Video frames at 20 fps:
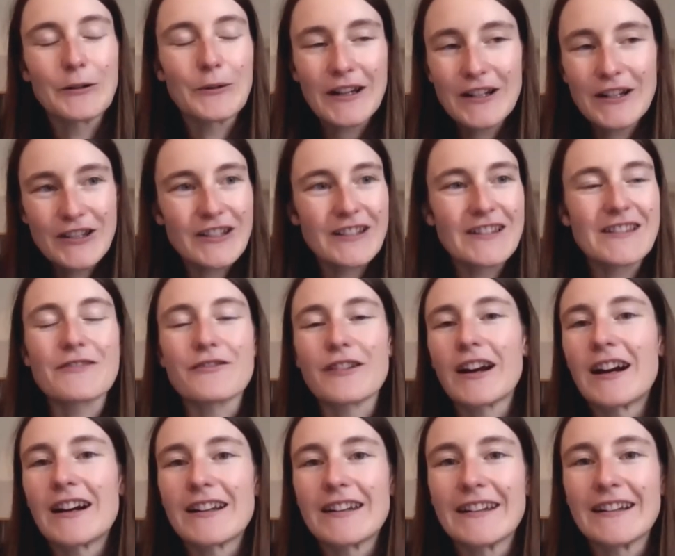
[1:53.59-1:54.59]
questions
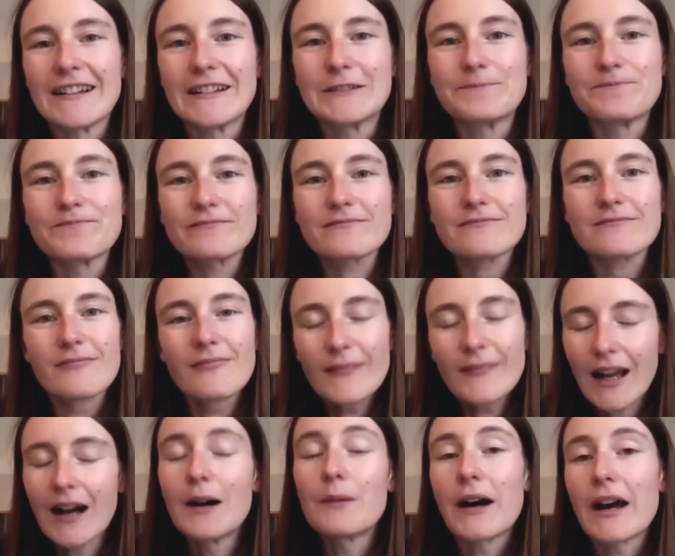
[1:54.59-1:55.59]
regarding
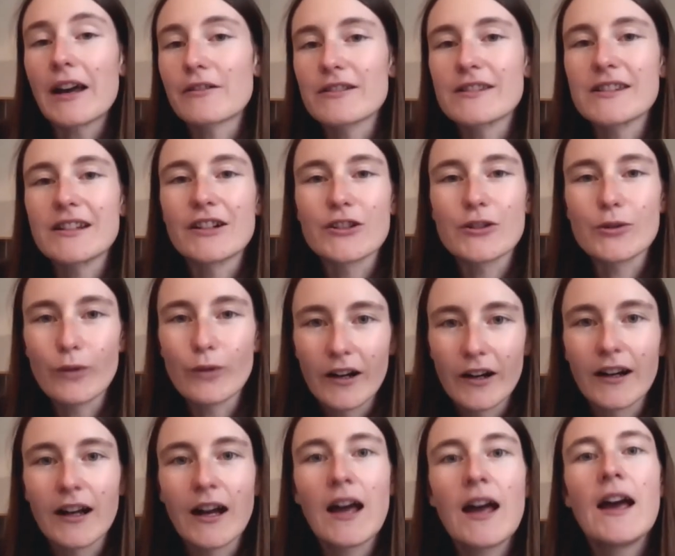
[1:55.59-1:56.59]
uh, my research
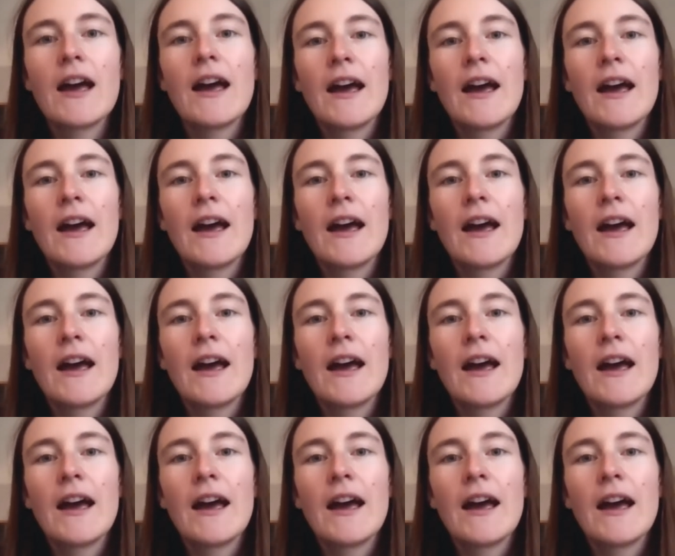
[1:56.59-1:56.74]
work.